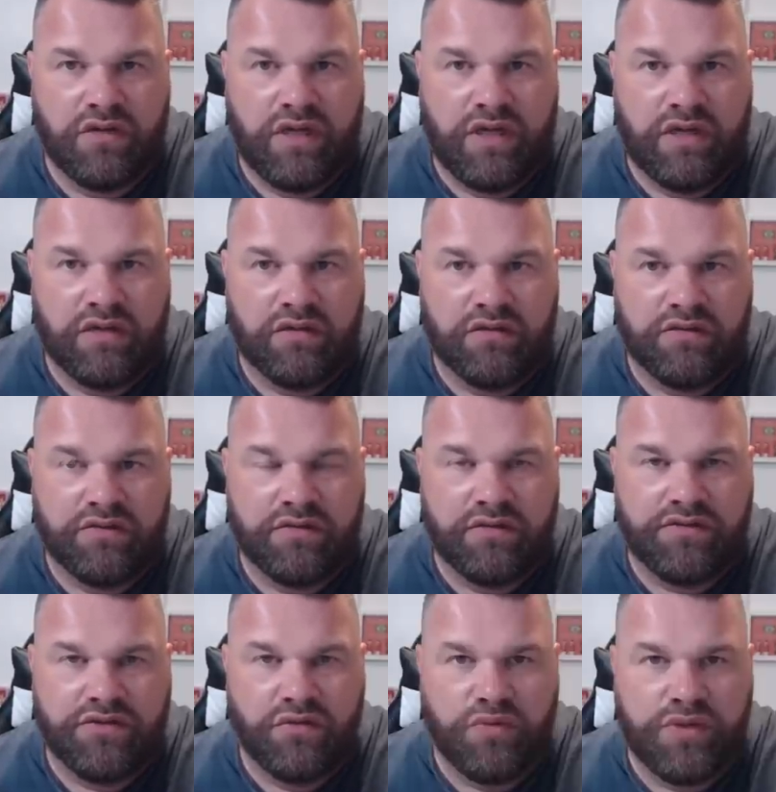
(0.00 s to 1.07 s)
and a
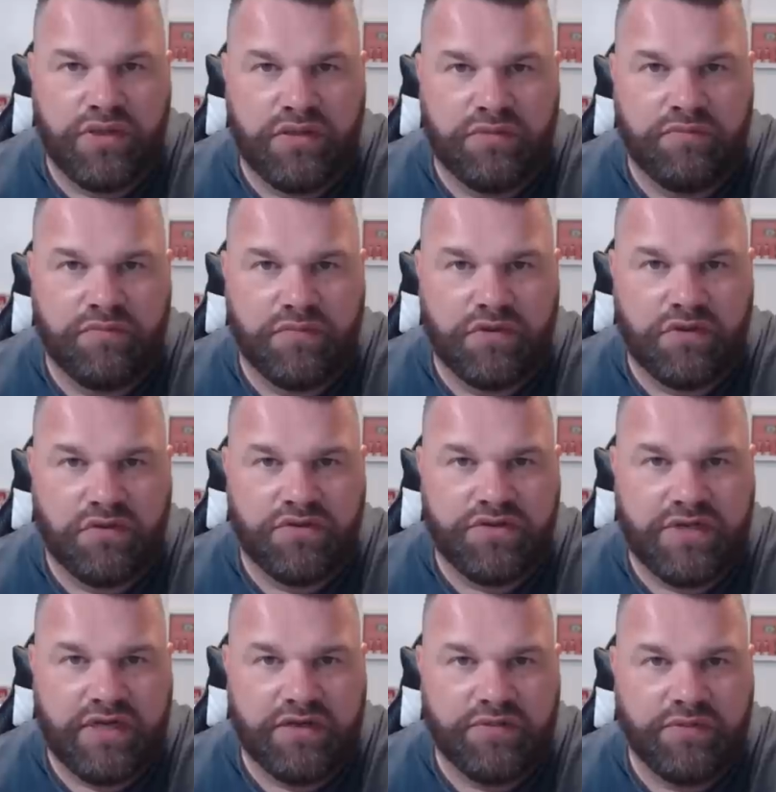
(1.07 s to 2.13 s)
2-year
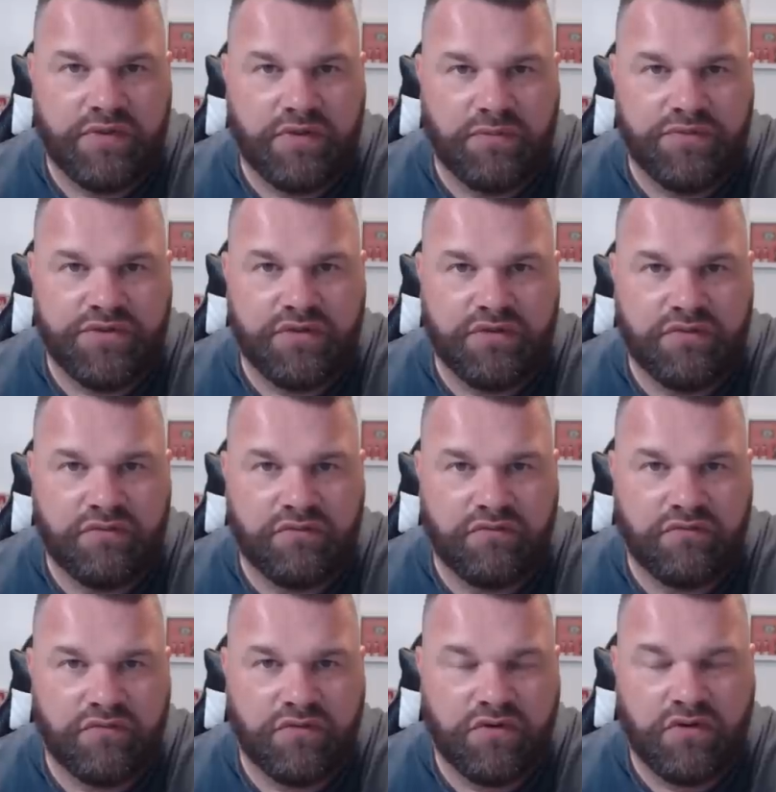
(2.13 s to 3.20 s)
contract with an option
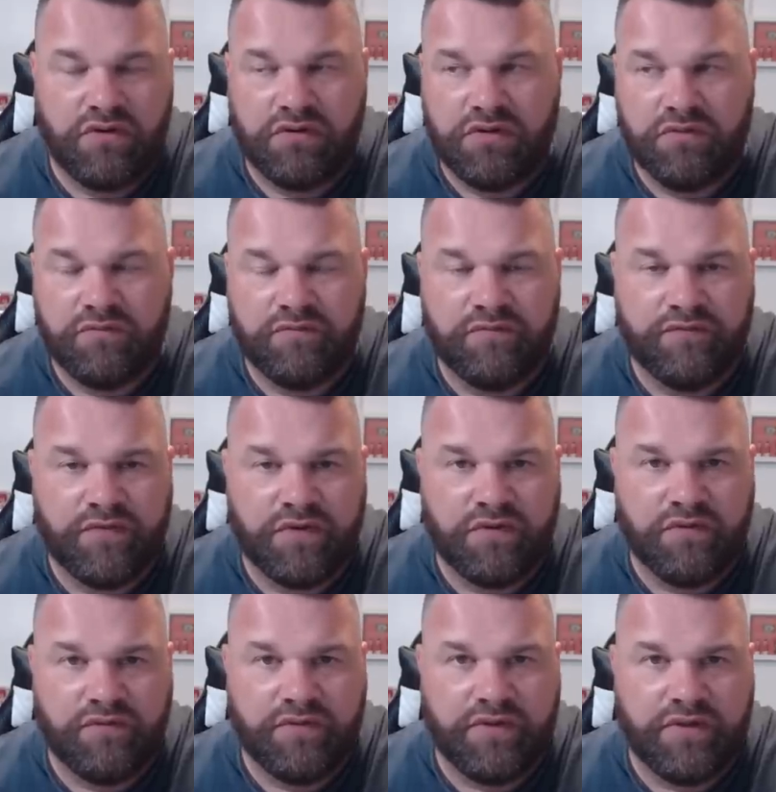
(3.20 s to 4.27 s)
at Oldham for
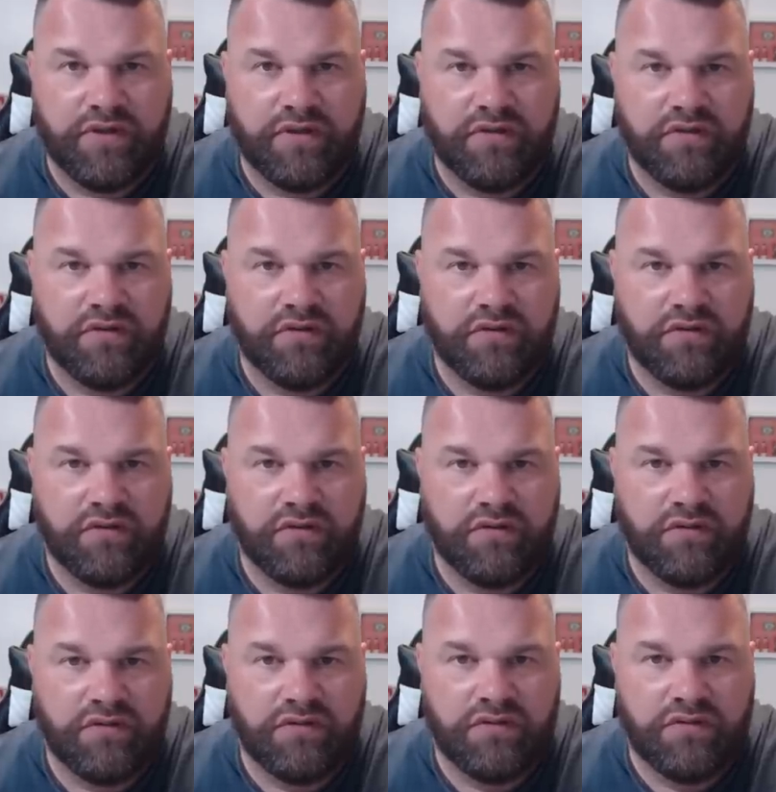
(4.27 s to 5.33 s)
another year.
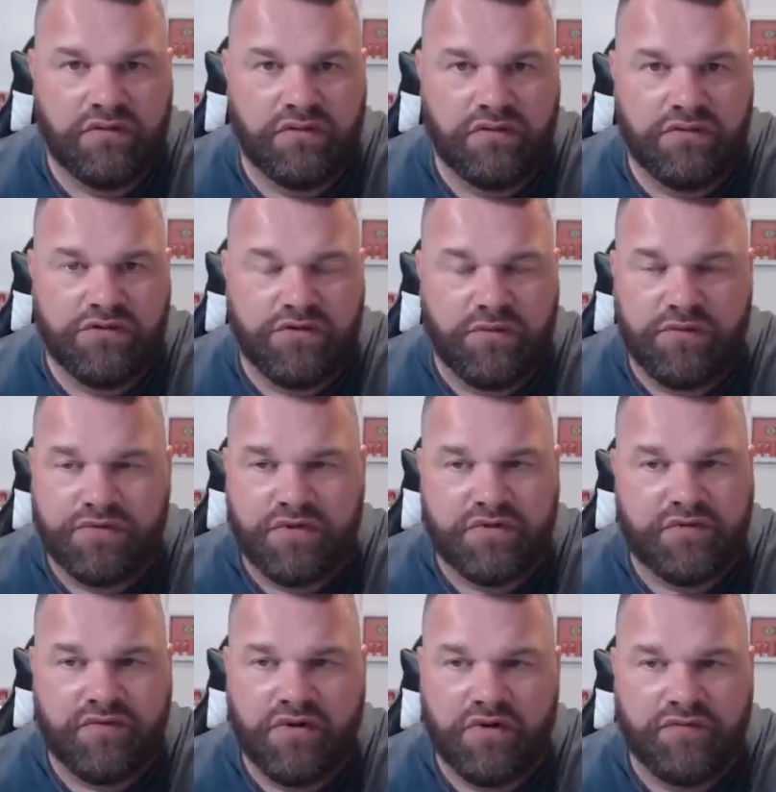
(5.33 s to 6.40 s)
Someone's got
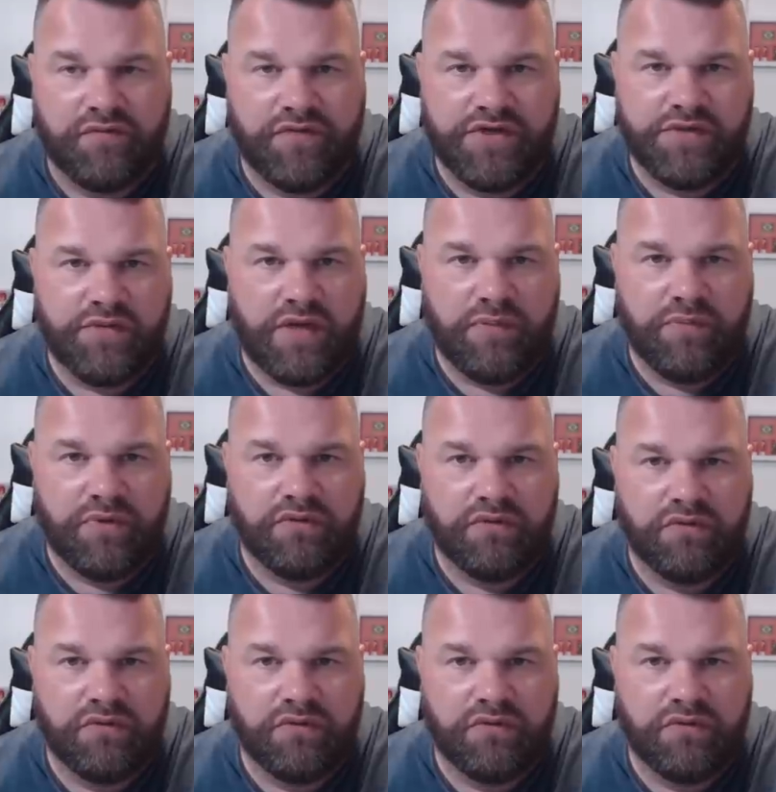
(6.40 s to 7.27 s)
to have gone on for this to happen.